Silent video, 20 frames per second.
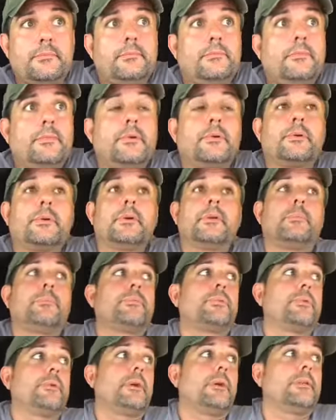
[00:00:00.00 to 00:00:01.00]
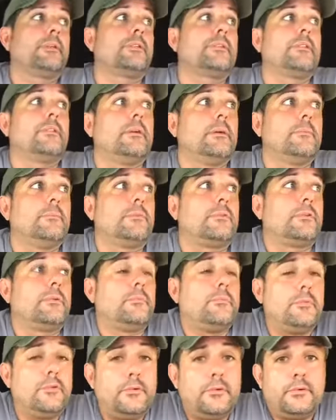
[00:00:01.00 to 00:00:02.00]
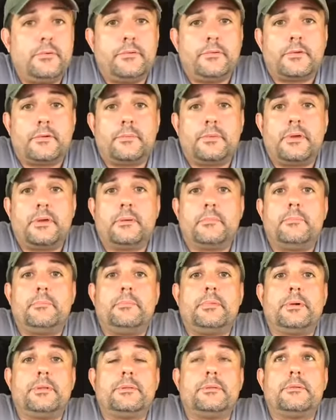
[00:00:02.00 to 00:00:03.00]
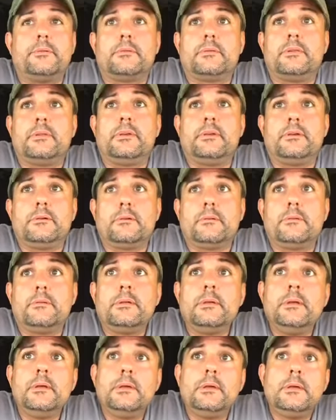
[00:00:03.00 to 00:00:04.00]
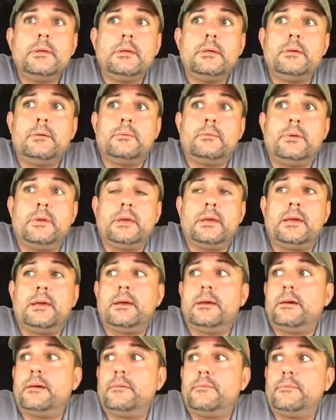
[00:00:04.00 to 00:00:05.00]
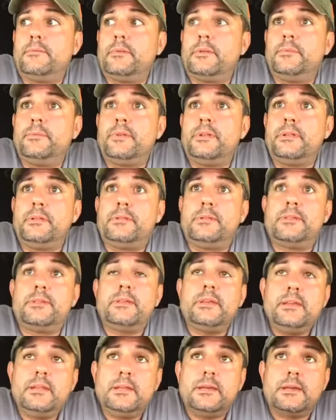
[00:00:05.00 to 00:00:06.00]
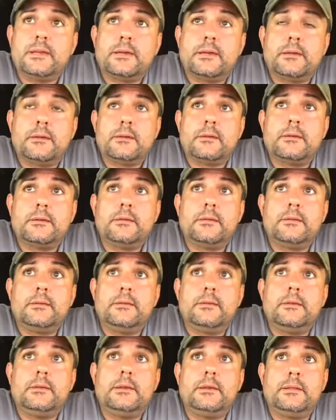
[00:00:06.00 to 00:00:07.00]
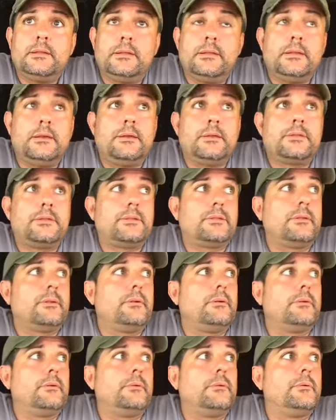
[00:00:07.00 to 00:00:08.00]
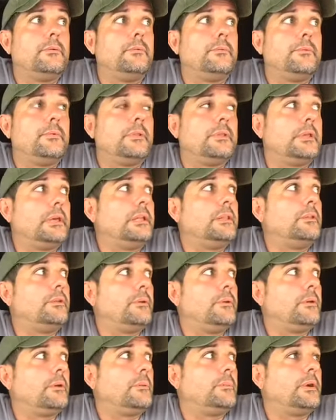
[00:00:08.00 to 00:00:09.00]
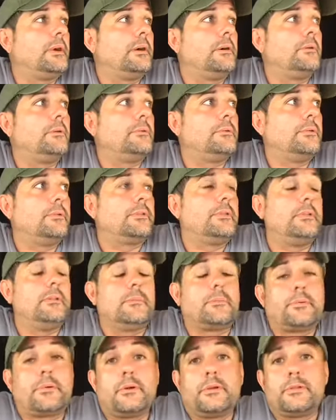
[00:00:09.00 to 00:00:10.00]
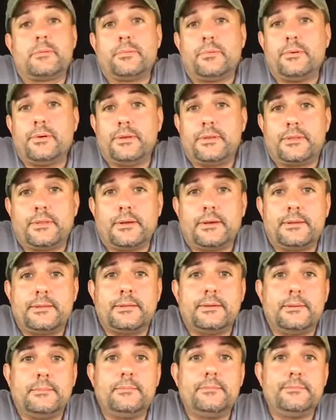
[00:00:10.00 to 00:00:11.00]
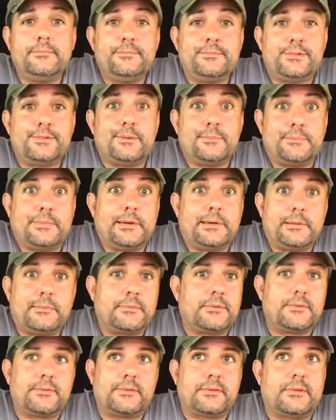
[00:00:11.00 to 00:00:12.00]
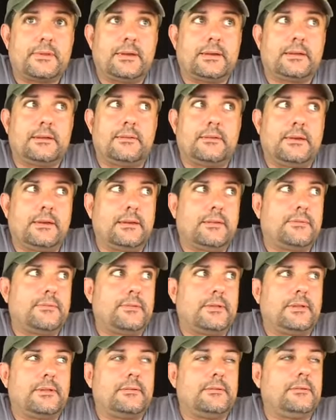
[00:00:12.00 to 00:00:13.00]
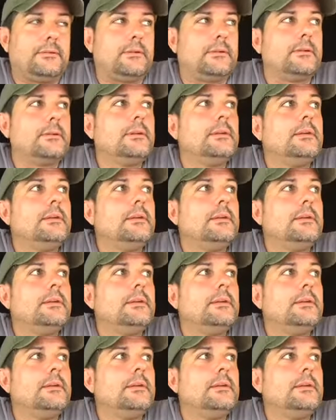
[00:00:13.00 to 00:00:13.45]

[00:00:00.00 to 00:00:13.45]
We're going to price them to move. It'll be a bundled deal. We have limited seating in this, so when they do come out and you see the price points on them, jump on them, because it's not going to last for that long.